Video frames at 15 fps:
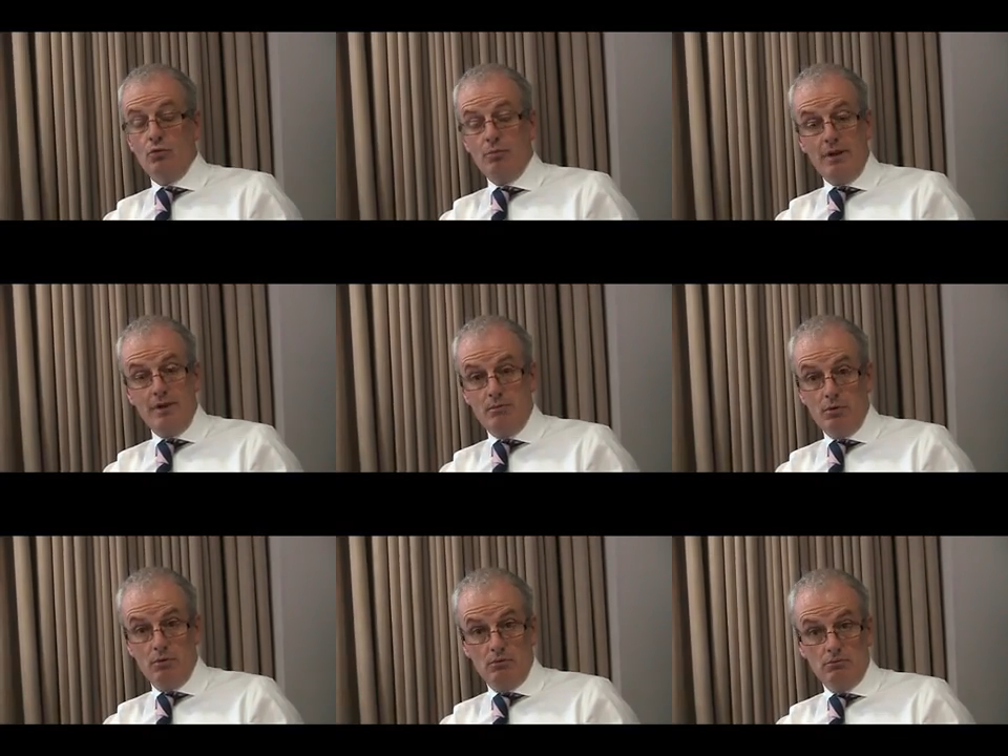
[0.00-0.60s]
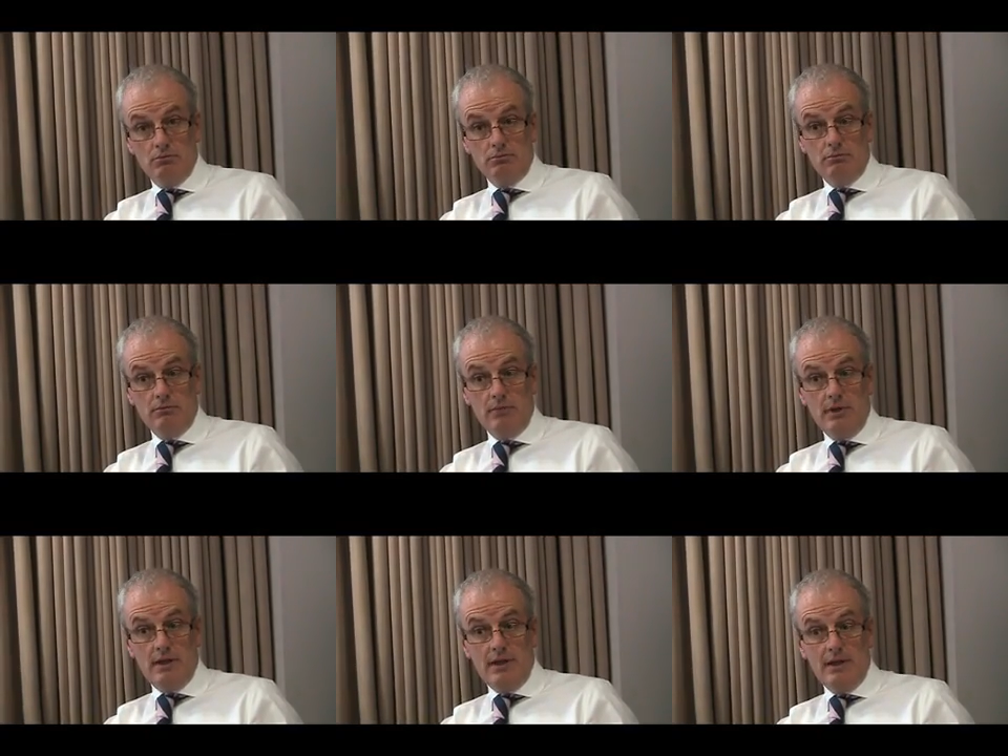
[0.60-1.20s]
or people
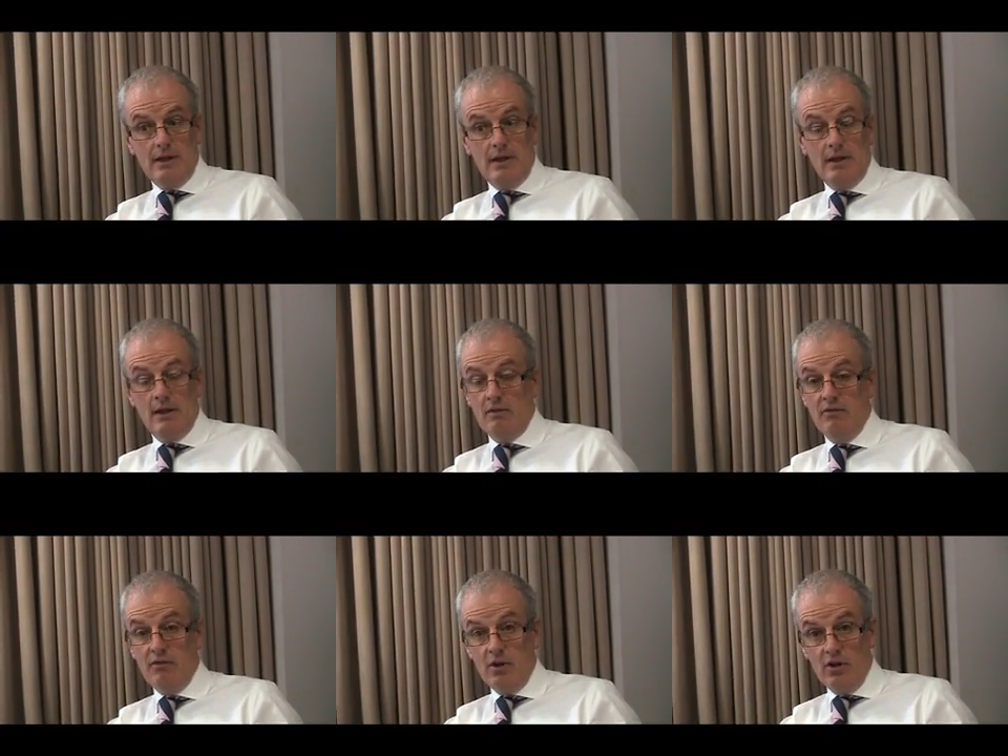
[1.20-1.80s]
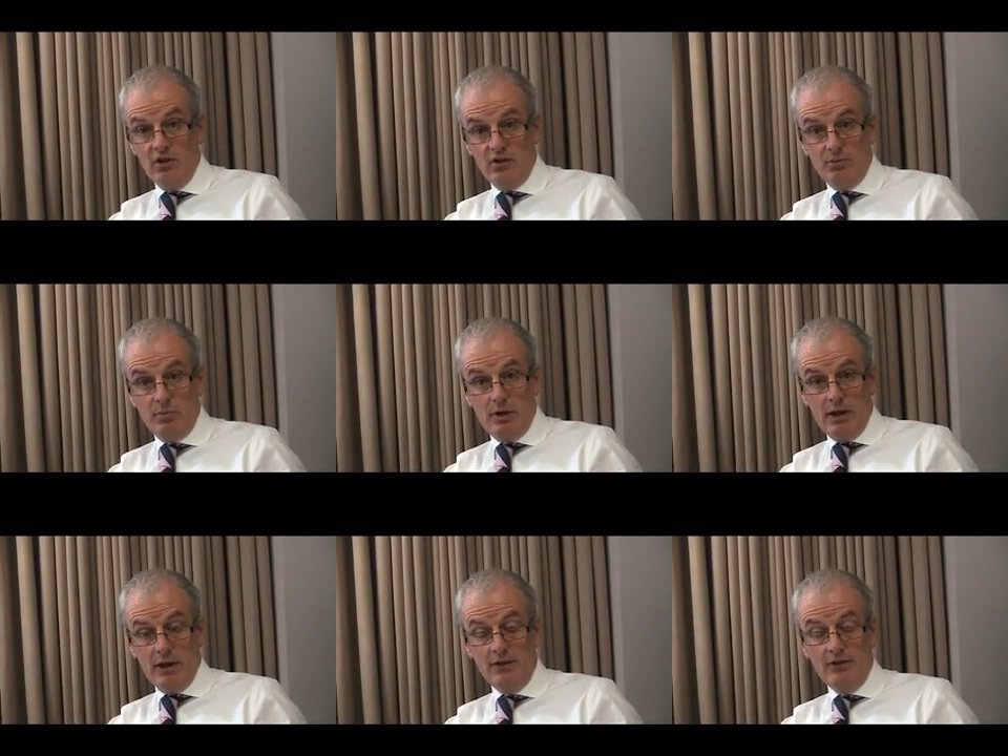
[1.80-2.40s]
in the first
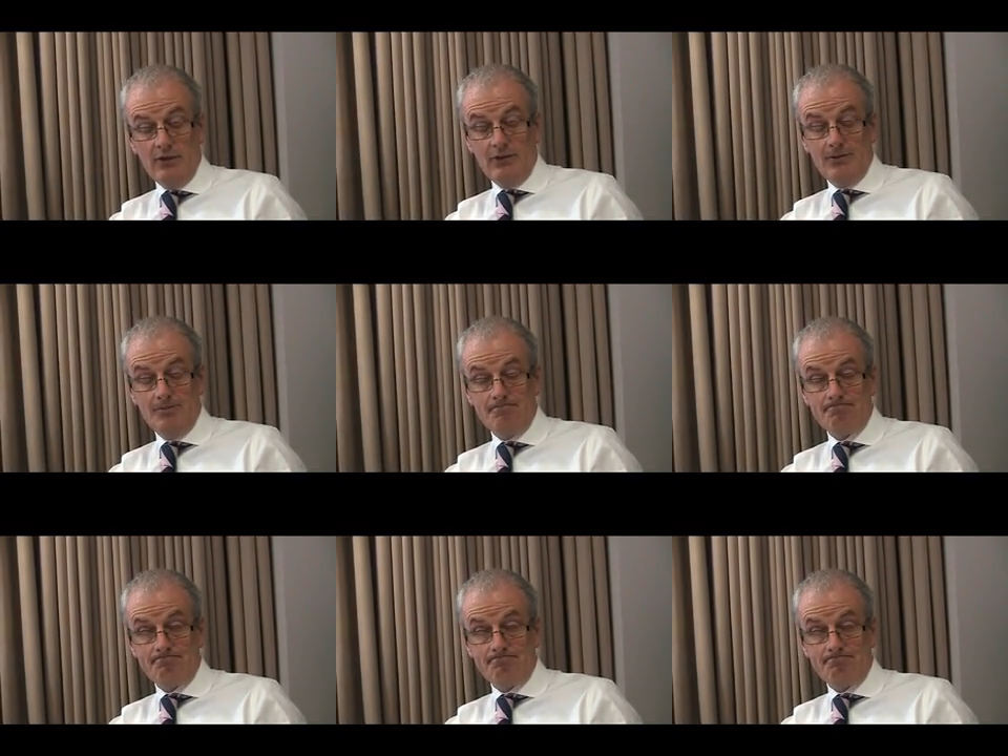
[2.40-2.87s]
place,